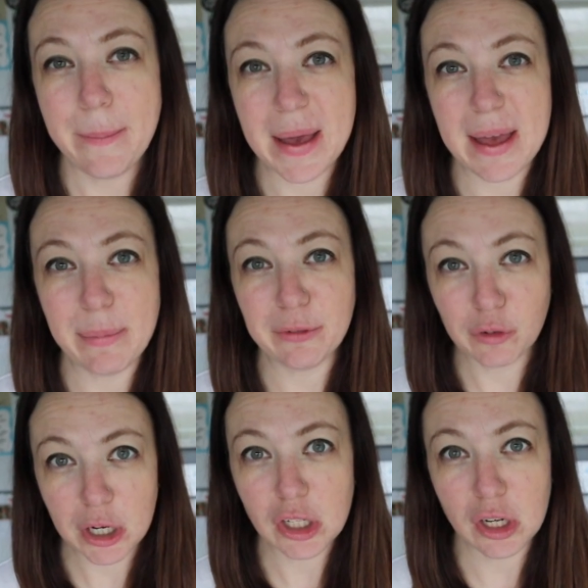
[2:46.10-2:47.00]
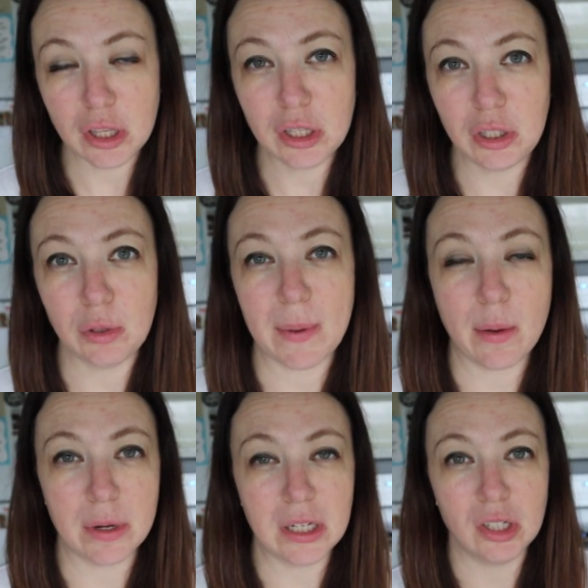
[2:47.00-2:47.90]
But before I show you the soup, I
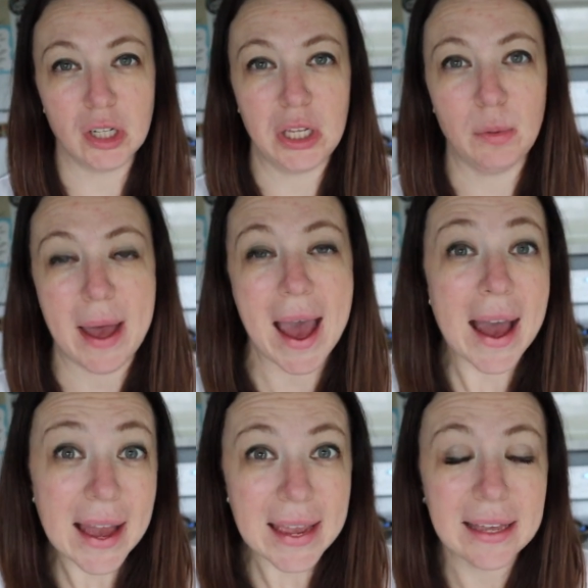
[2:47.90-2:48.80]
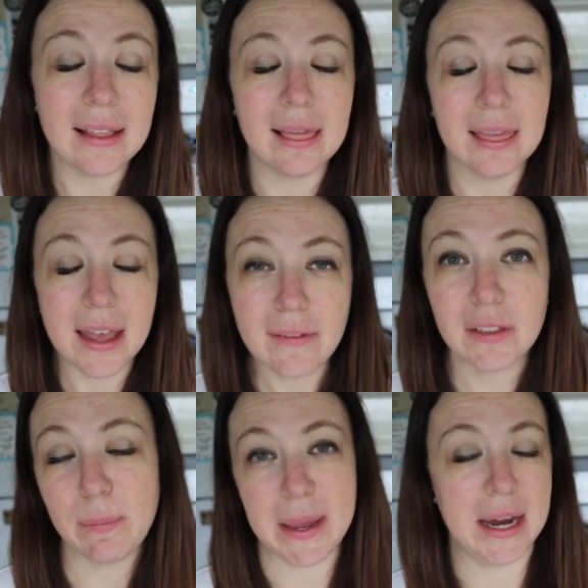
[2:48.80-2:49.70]
wanted to show you what I love
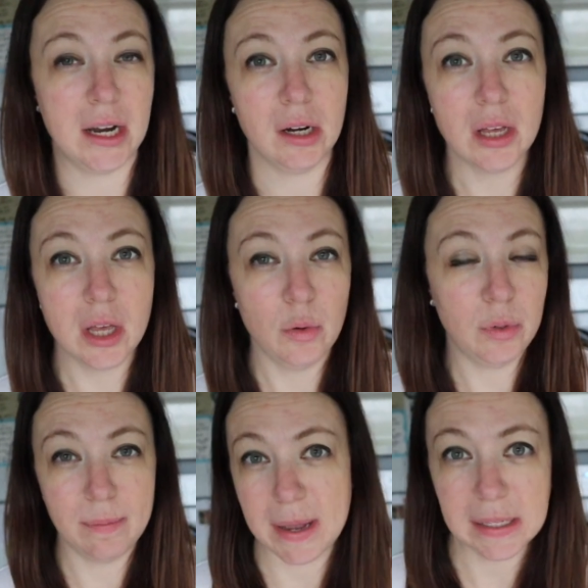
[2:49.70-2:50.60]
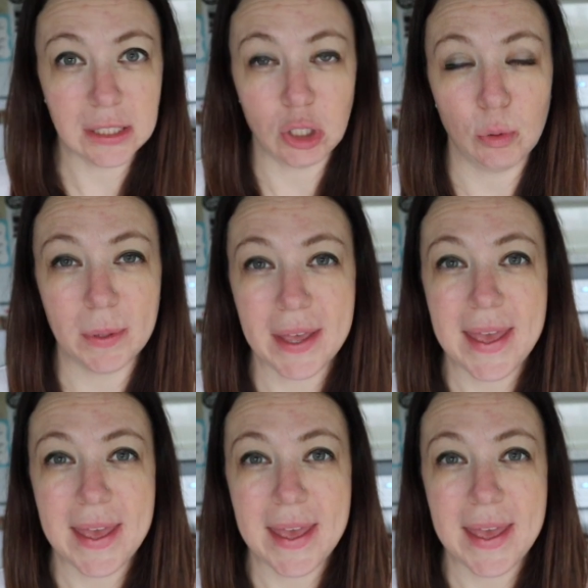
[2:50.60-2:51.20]
to pair with my soup.